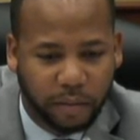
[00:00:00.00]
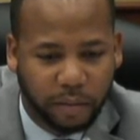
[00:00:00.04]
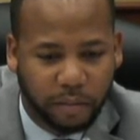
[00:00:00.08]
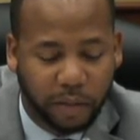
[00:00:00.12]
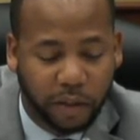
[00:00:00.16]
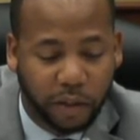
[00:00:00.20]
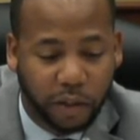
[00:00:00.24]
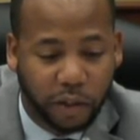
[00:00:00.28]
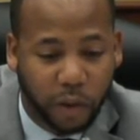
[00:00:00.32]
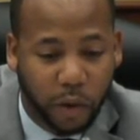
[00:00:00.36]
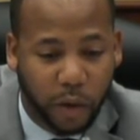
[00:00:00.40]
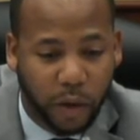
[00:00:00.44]

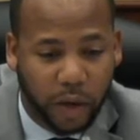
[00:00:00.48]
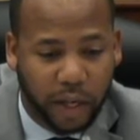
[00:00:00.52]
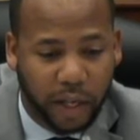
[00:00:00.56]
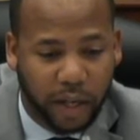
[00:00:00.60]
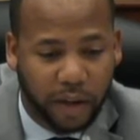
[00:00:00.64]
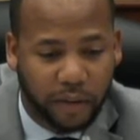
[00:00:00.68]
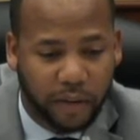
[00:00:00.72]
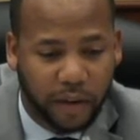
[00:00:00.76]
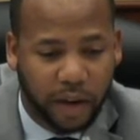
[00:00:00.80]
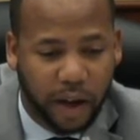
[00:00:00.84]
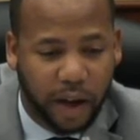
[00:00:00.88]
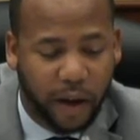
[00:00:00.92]

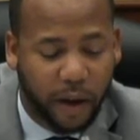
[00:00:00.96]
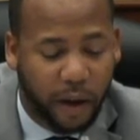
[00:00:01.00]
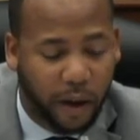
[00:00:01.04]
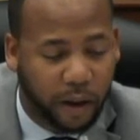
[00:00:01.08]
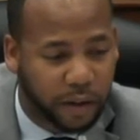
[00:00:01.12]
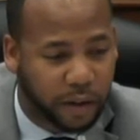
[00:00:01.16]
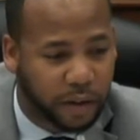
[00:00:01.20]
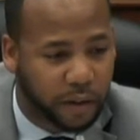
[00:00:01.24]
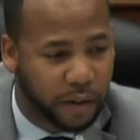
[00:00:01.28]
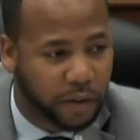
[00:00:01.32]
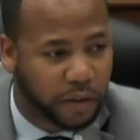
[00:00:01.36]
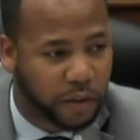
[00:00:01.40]
majority, if not
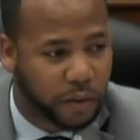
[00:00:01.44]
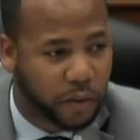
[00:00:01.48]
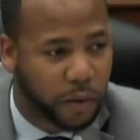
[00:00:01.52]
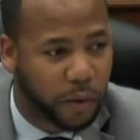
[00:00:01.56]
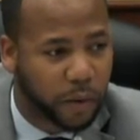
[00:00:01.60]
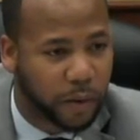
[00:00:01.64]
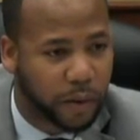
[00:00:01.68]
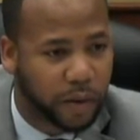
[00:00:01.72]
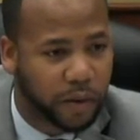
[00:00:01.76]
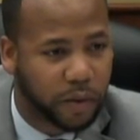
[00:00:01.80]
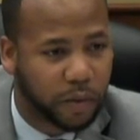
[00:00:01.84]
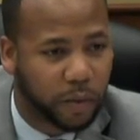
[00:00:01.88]
all of those
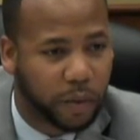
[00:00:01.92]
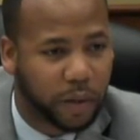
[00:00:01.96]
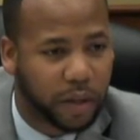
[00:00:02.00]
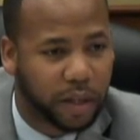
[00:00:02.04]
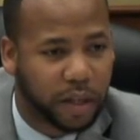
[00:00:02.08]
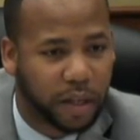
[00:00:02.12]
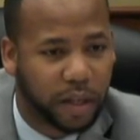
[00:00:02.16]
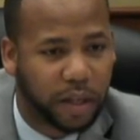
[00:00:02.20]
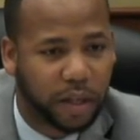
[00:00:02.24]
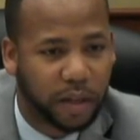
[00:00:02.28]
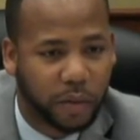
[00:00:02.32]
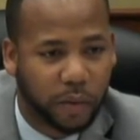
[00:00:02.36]
stories, were
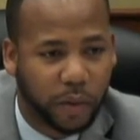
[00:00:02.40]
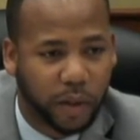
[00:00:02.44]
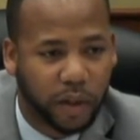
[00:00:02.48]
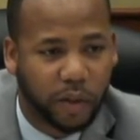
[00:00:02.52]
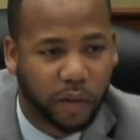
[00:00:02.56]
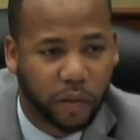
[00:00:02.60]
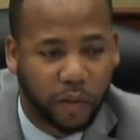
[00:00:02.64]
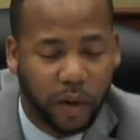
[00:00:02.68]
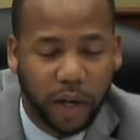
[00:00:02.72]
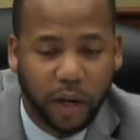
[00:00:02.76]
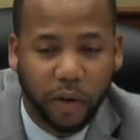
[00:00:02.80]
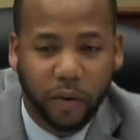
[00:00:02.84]
dealing
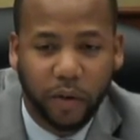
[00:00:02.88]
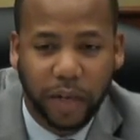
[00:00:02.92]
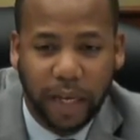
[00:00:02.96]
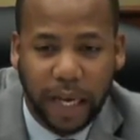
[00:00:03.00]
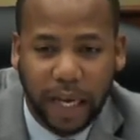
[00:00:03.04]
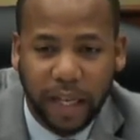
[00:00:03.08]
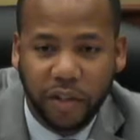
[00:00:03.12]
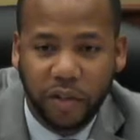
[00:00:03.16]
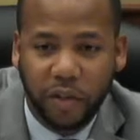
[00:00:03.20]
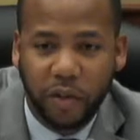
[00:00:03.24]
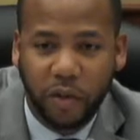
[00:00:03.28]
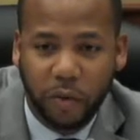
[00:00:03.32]
with
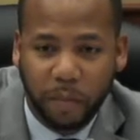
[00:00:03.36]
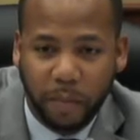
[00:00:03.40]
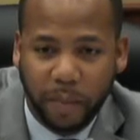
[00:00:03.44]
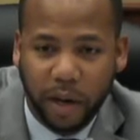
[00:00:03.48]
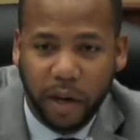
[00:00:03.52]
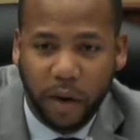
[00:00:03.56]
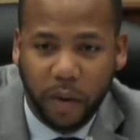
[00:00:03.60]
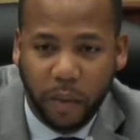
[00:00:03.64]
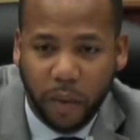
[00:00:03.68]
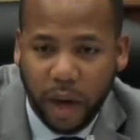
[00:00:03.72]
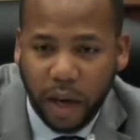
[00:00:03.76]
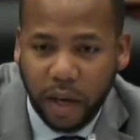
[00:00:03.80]
recreational
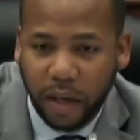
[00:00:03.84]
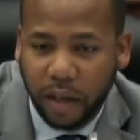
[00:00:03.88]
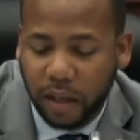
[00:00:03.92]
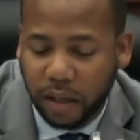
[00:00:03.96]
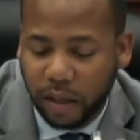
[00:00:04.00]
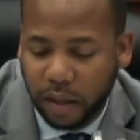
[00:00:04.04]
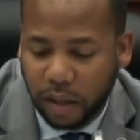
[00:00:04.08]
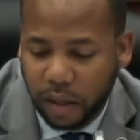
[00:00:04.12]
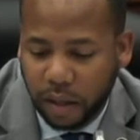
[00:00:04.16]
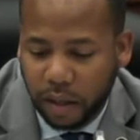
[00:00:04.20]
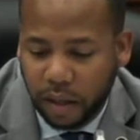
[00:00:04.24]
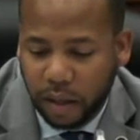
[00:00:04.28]

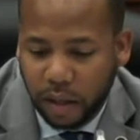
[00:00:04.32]
marijuana.